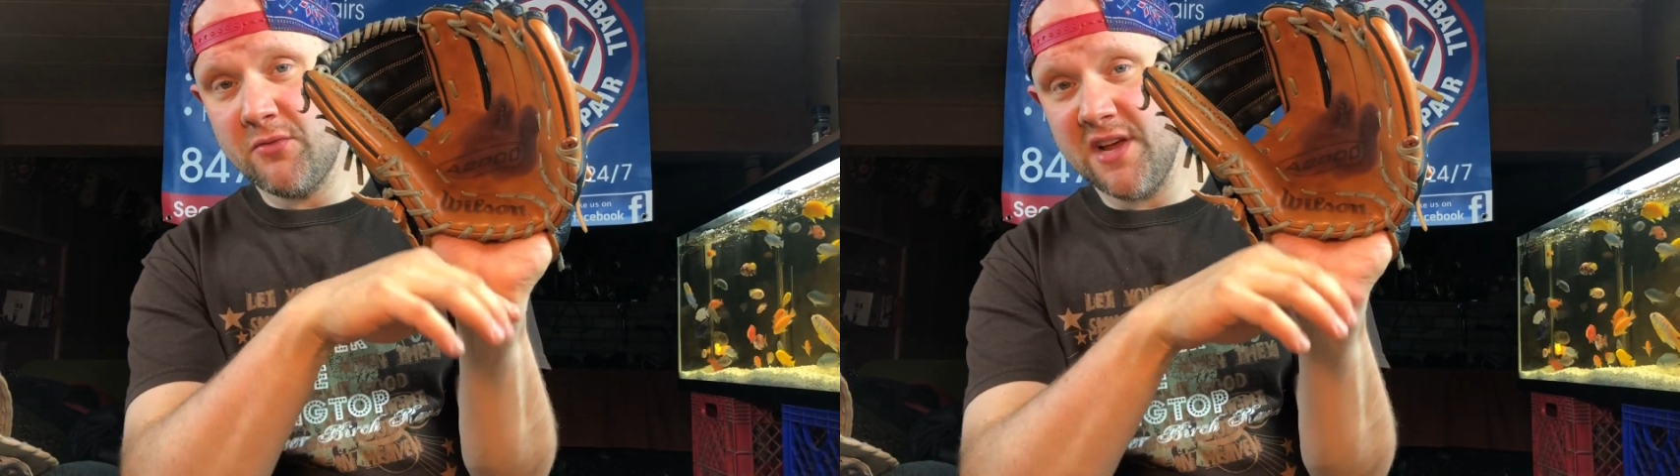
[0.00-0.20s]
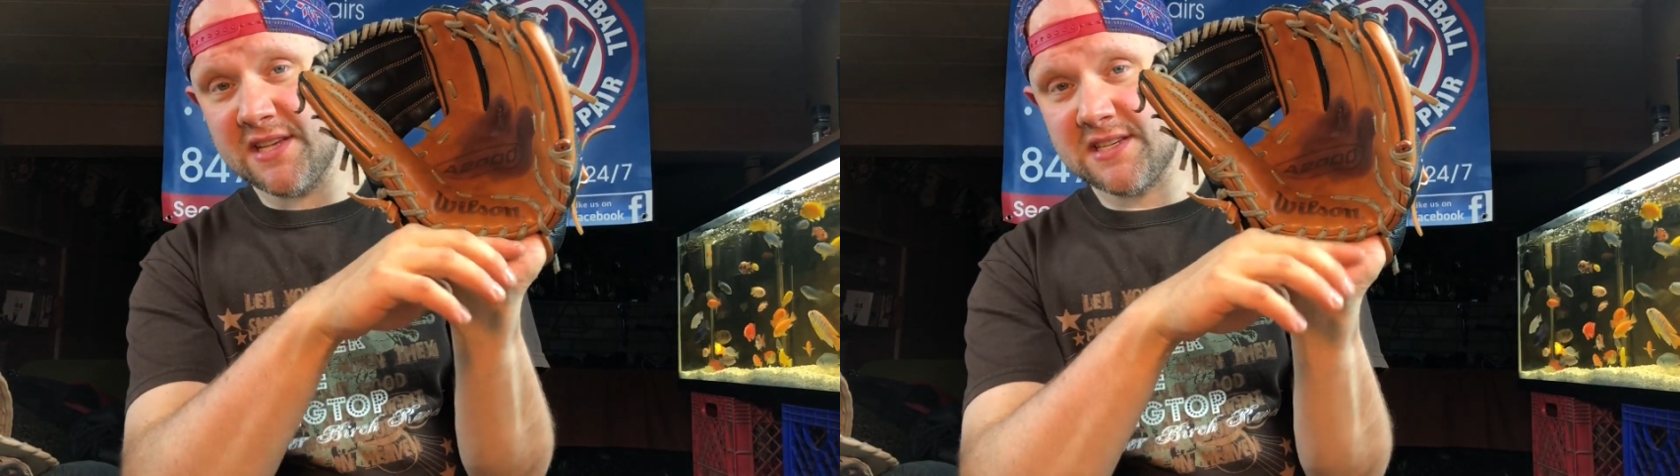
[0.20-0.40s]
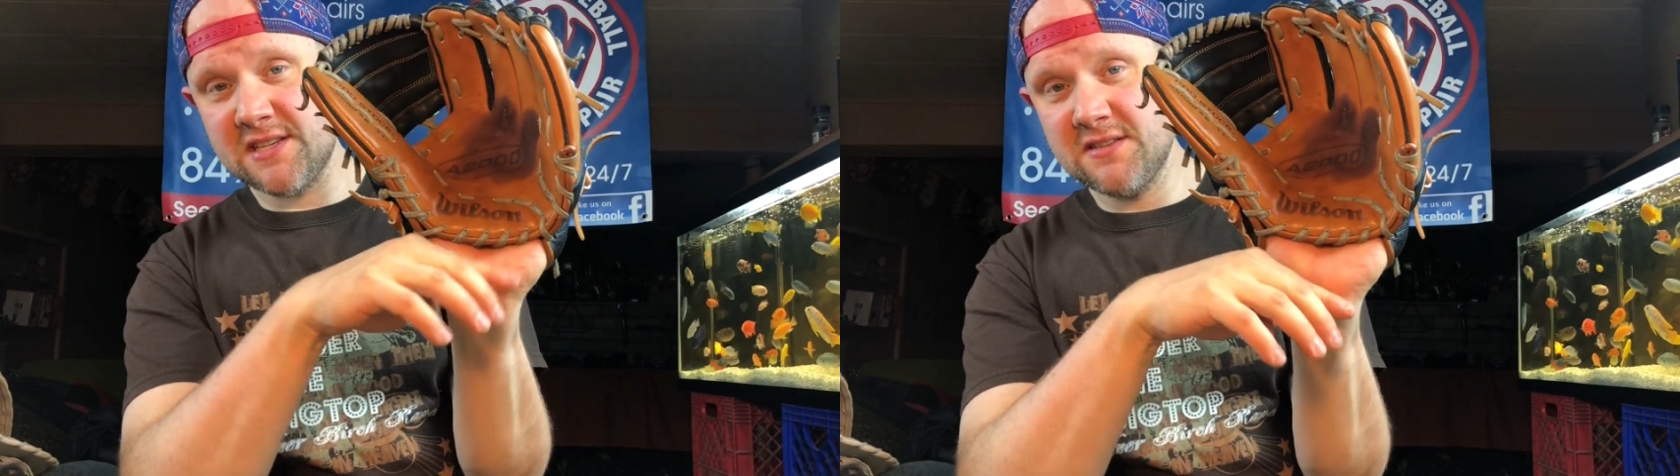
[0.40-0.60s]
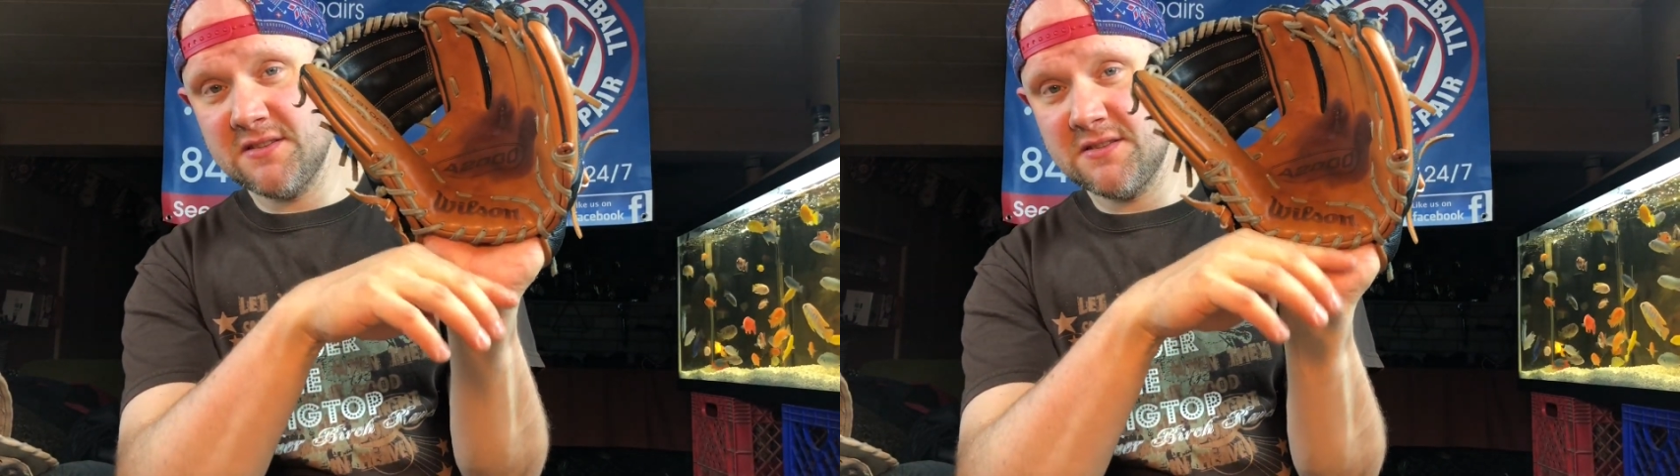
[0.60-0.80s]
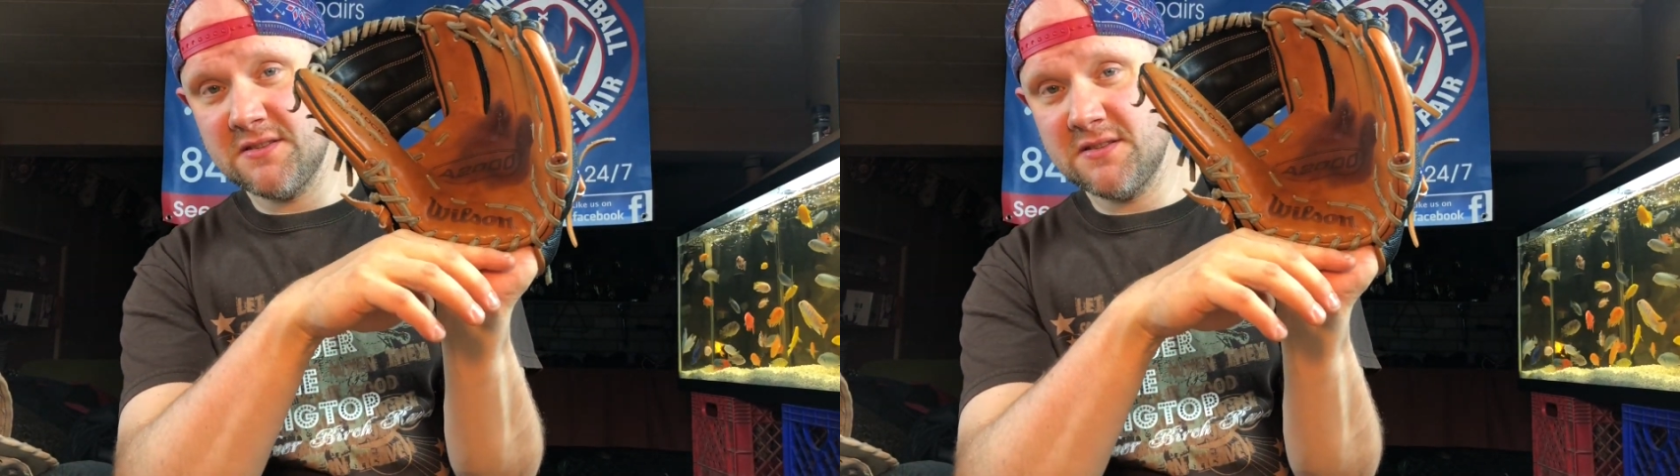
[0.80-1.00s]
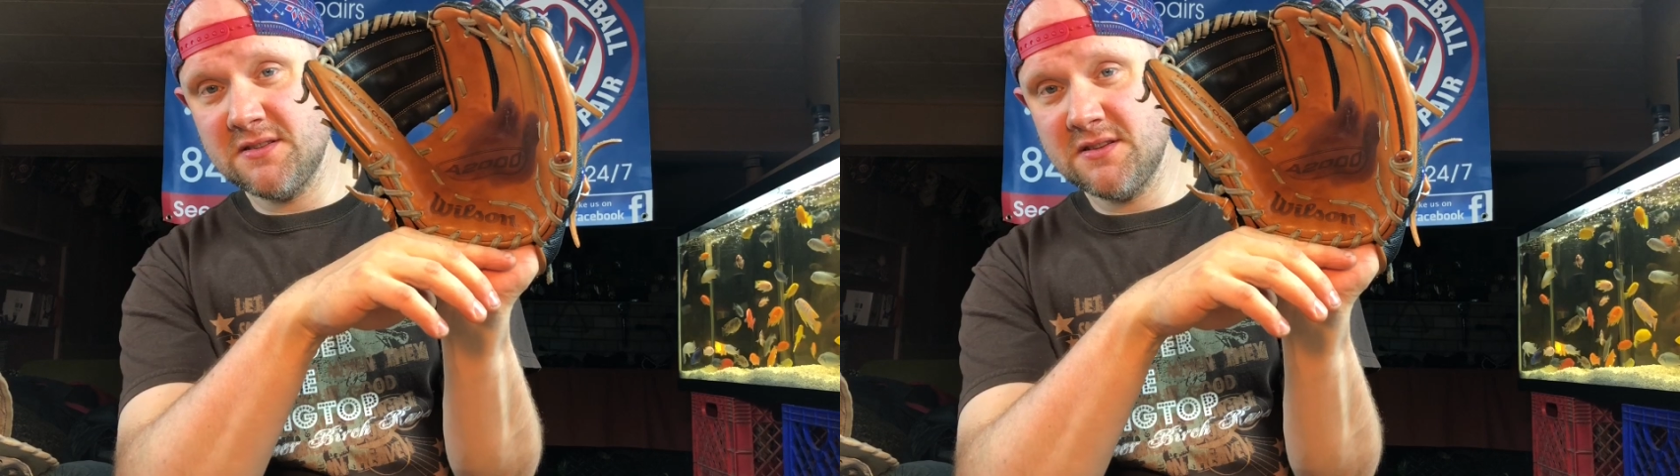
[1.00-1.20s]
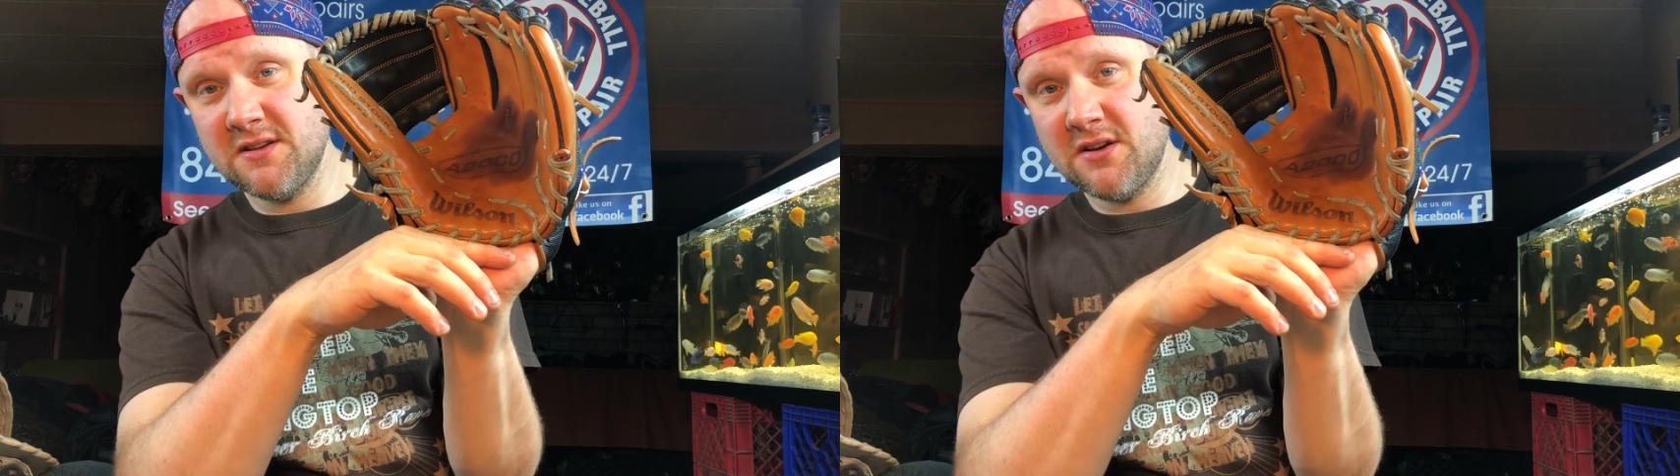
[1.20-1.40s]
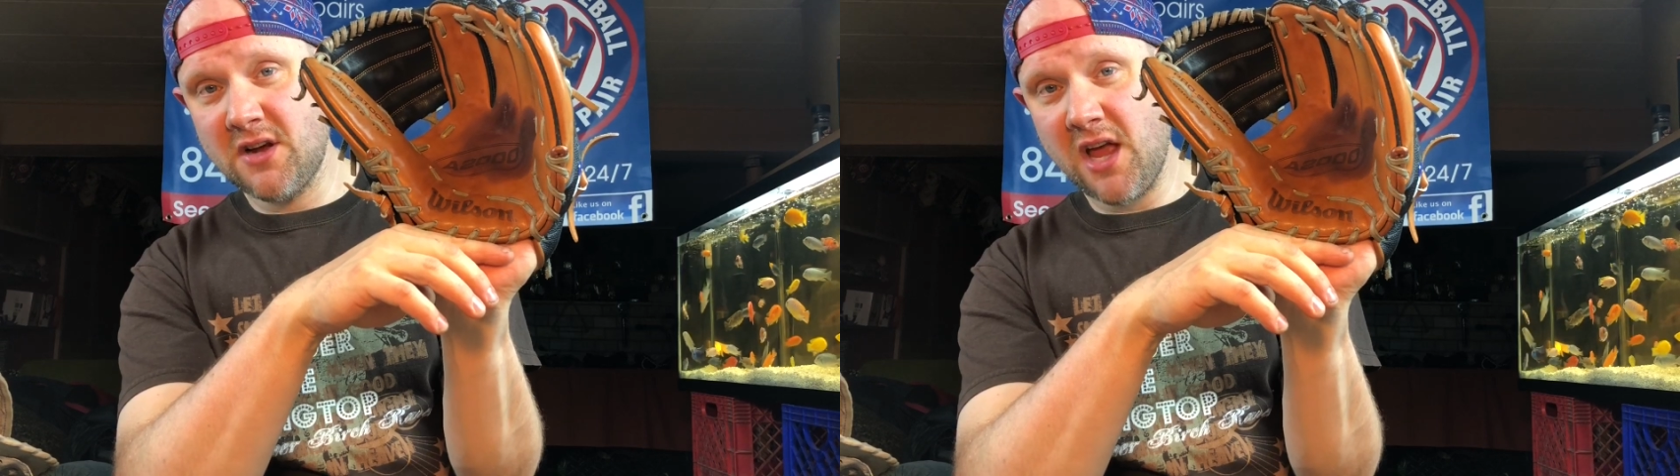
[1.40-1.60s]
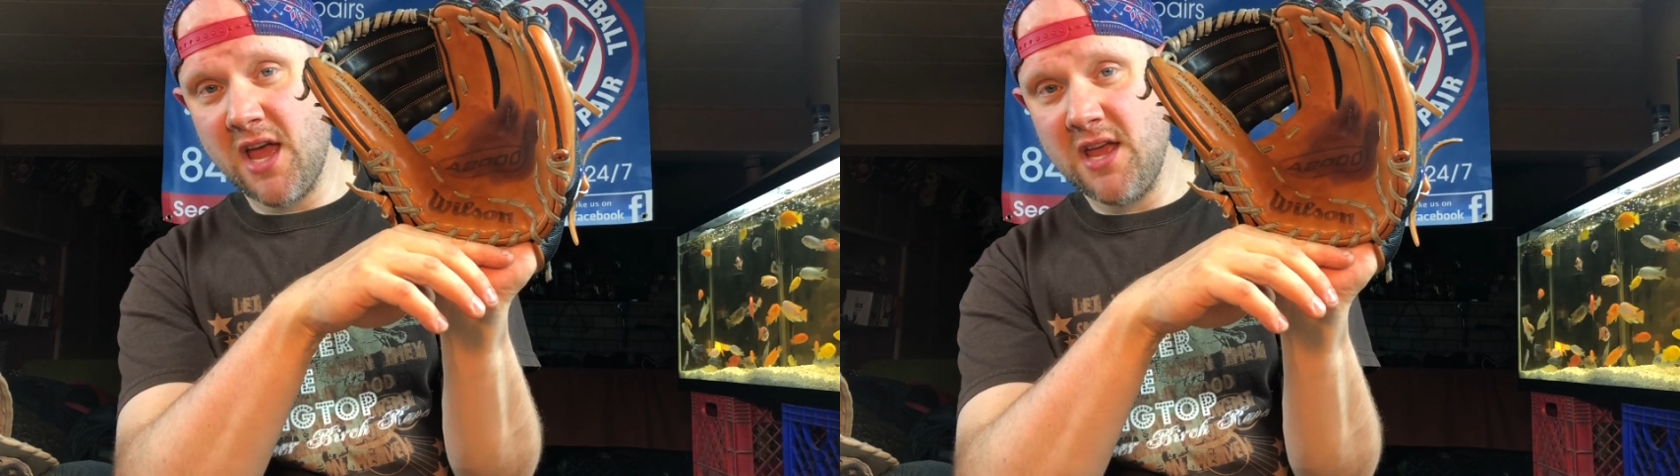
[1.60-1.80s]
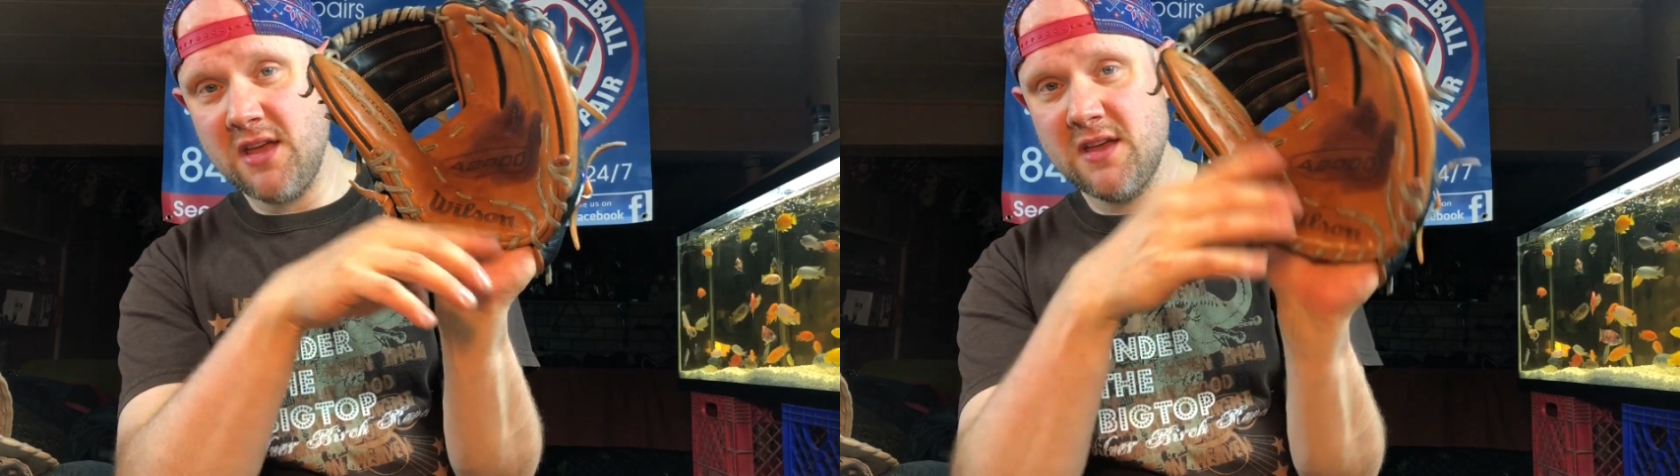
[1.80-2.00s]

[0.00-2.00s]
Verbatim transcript: wrist. Okay?